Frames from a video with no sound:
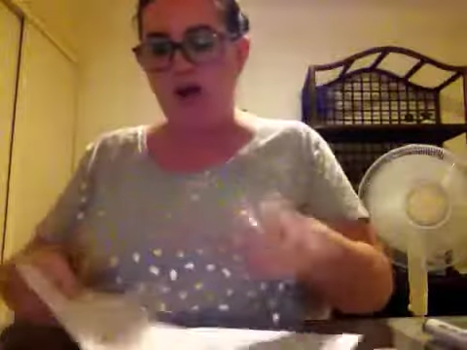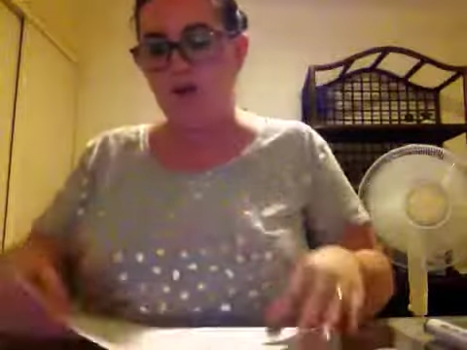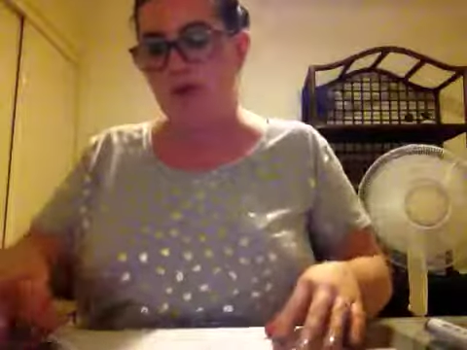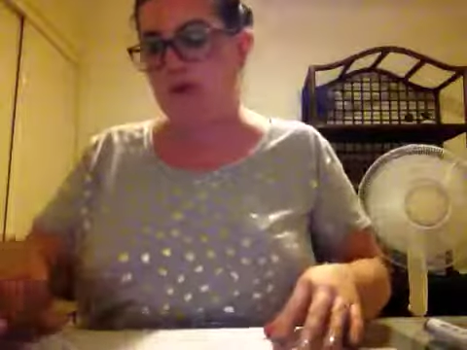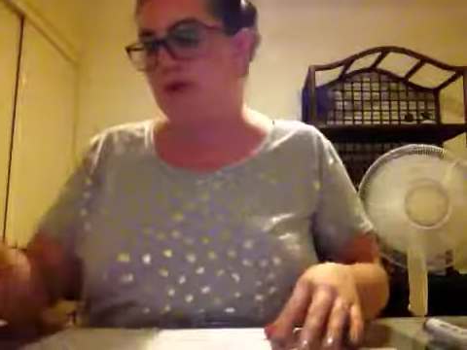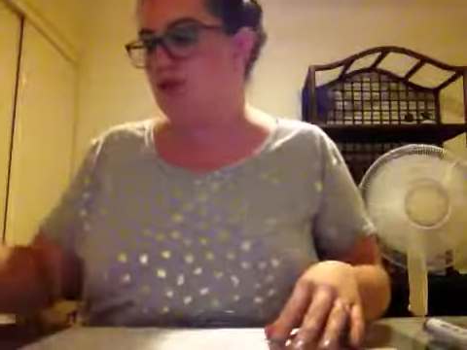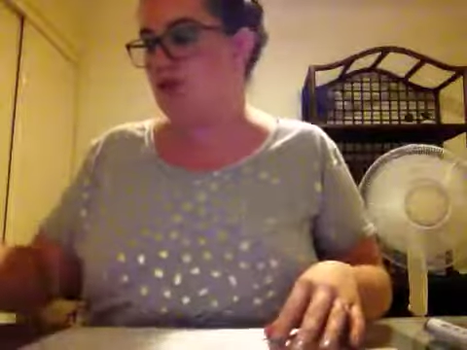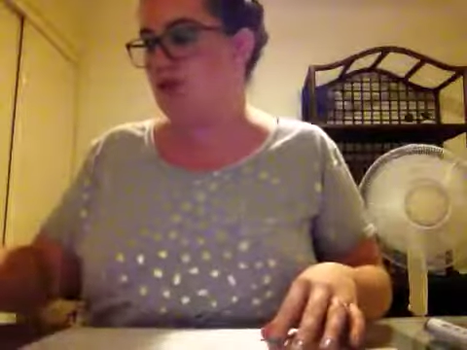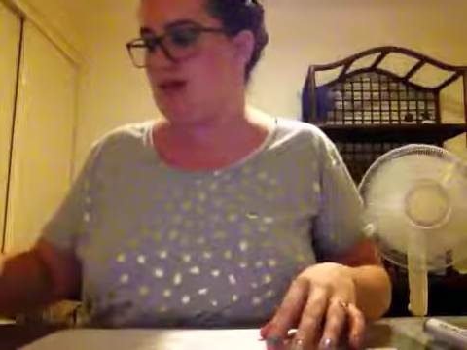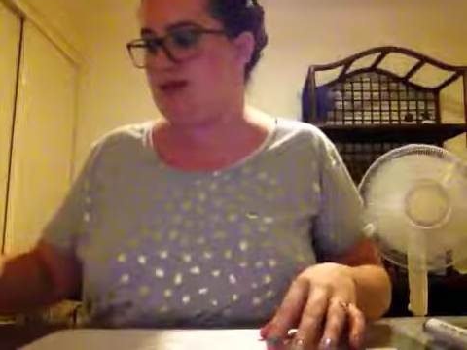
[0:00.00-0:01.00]
I'm going
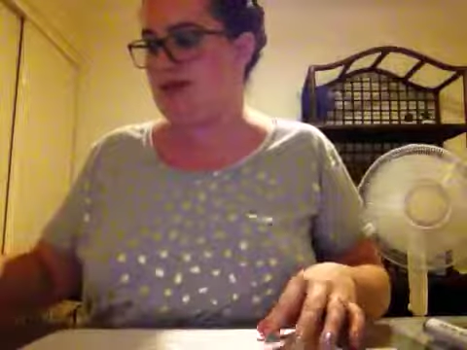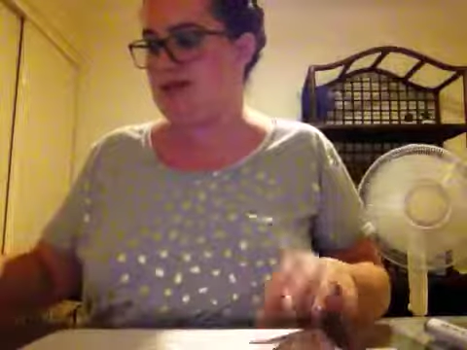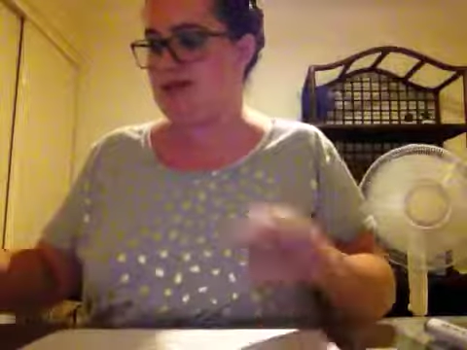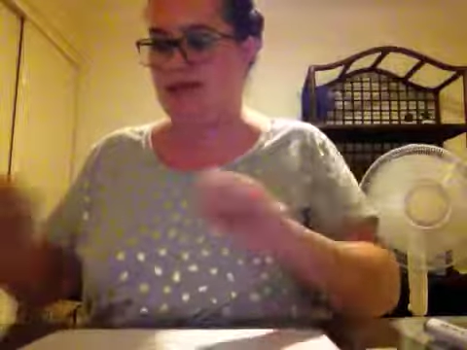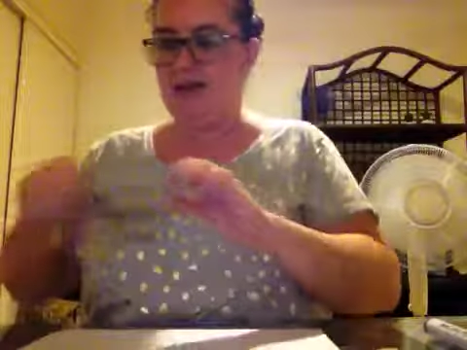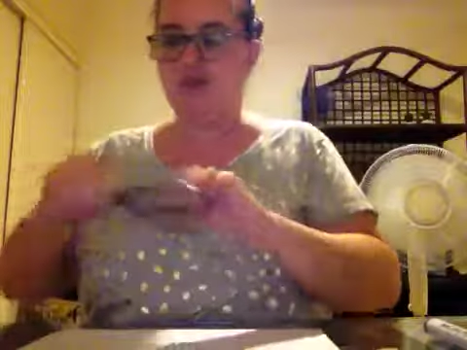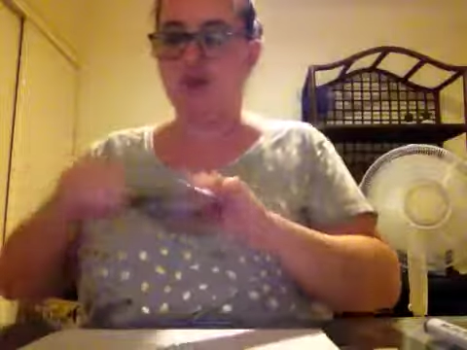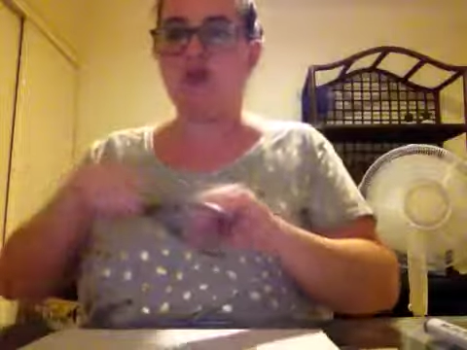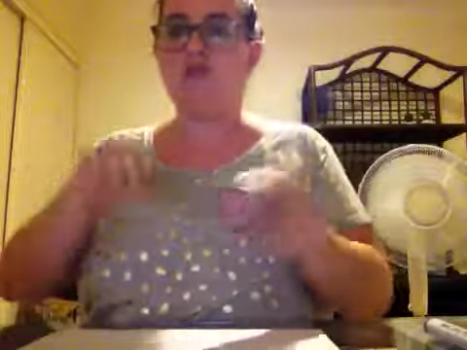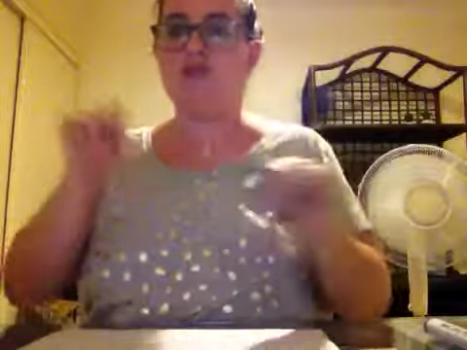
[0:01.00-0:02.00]
to cut it
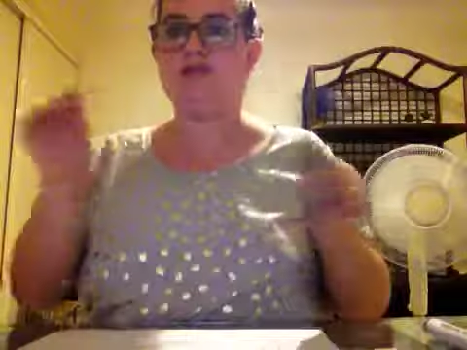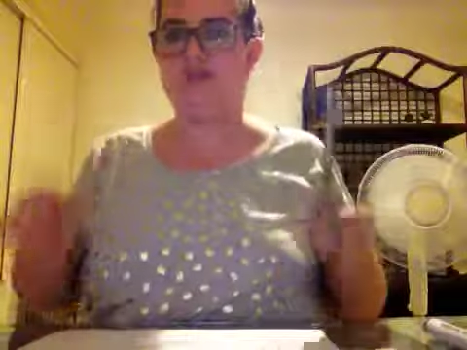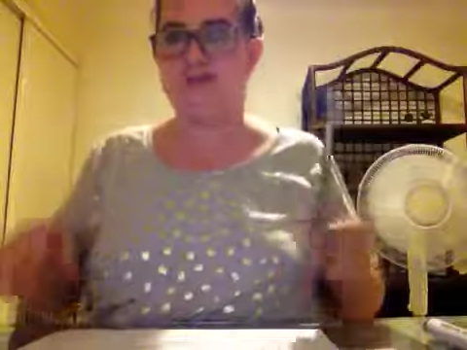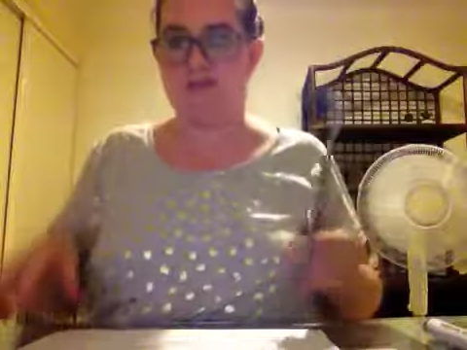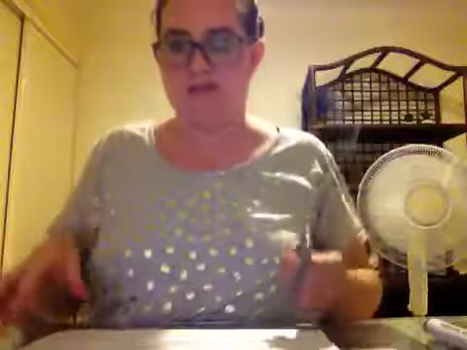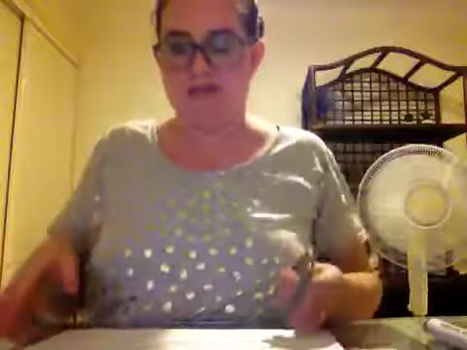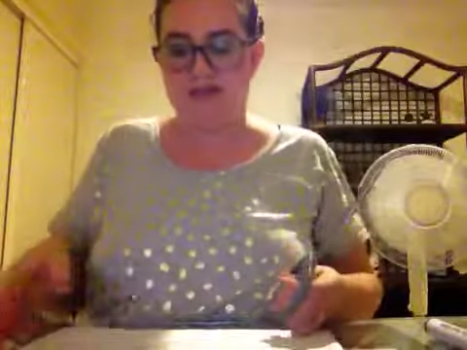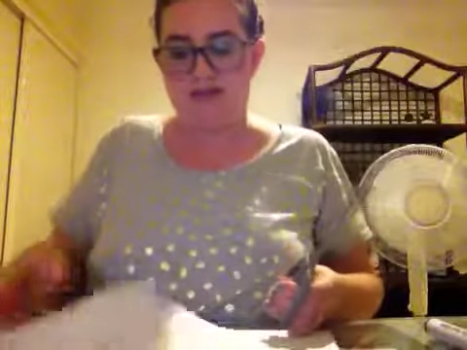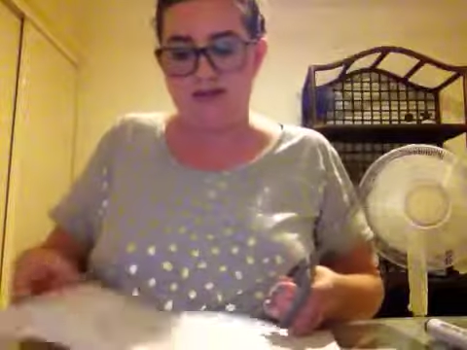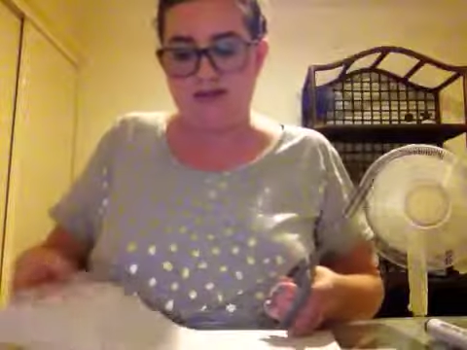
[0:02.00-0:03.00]
out using some
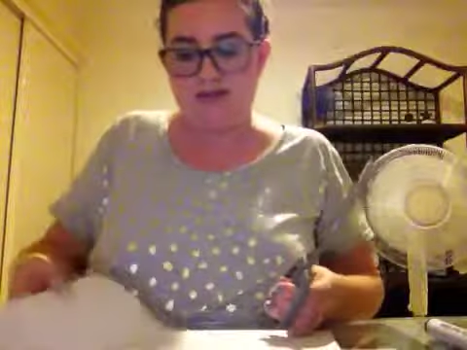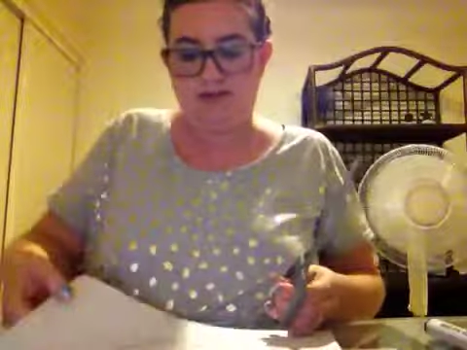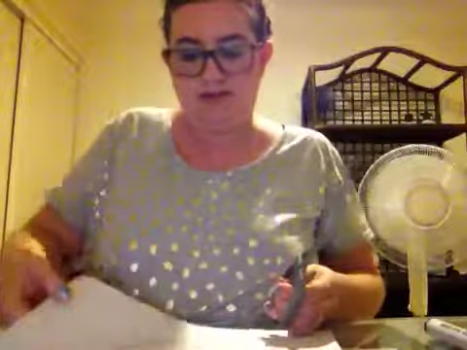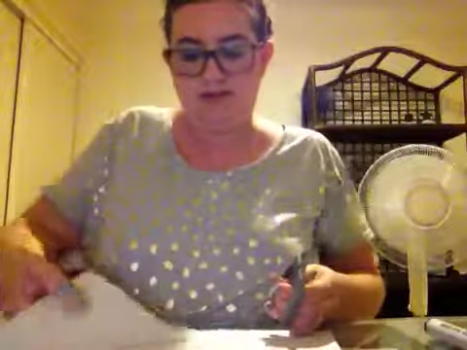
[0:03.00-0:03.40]
scissors.